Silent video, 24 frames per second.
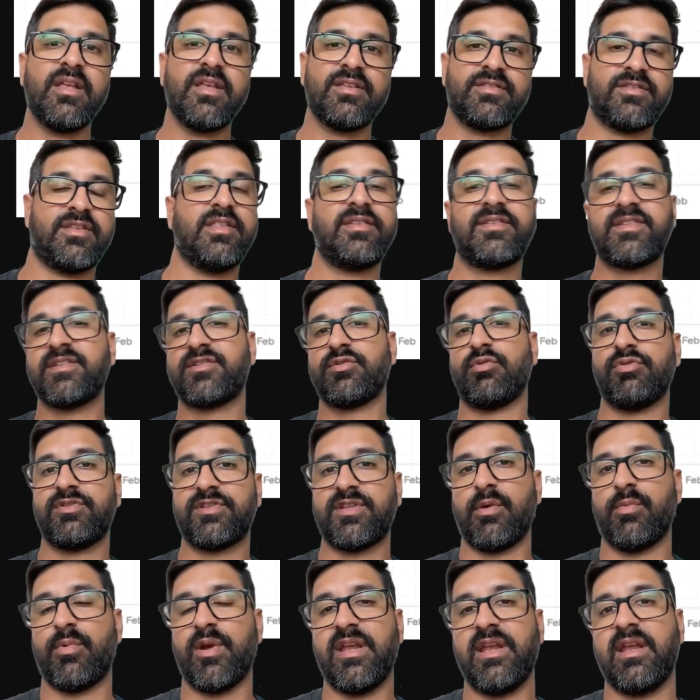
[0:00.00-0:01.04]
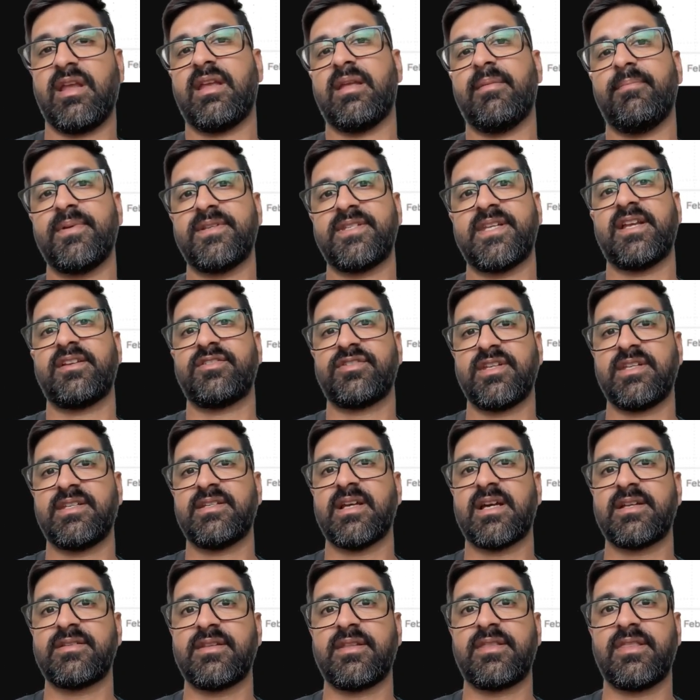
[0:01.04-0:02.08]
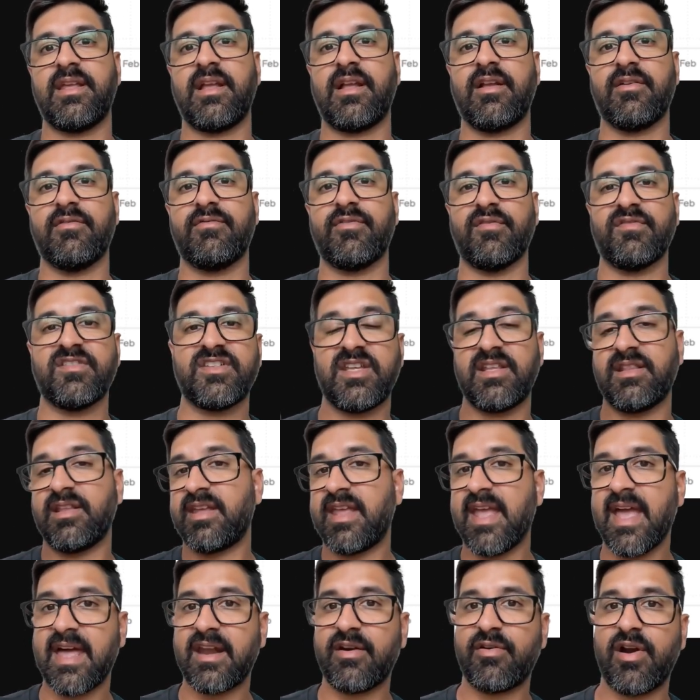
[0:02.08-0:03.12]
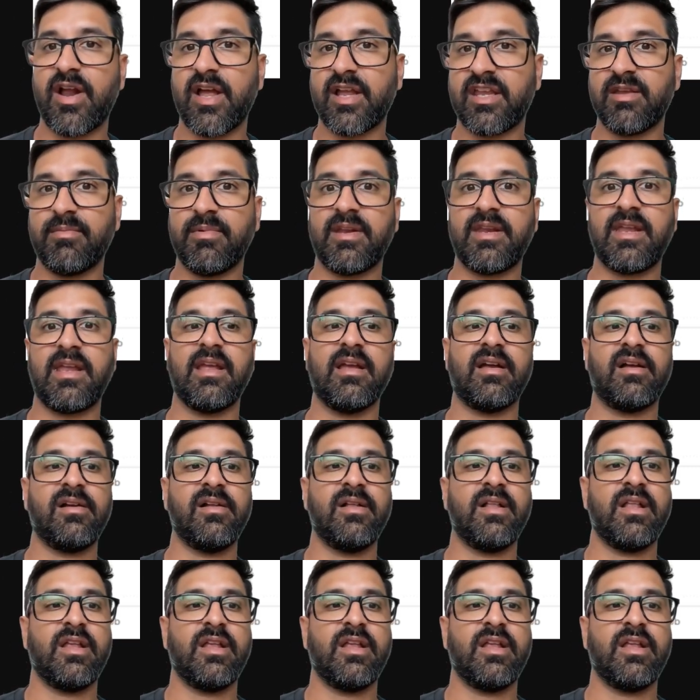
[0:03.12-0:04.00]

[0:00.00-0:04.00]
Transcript: So this is also where you can potentially start to think of obviously the counter argument here.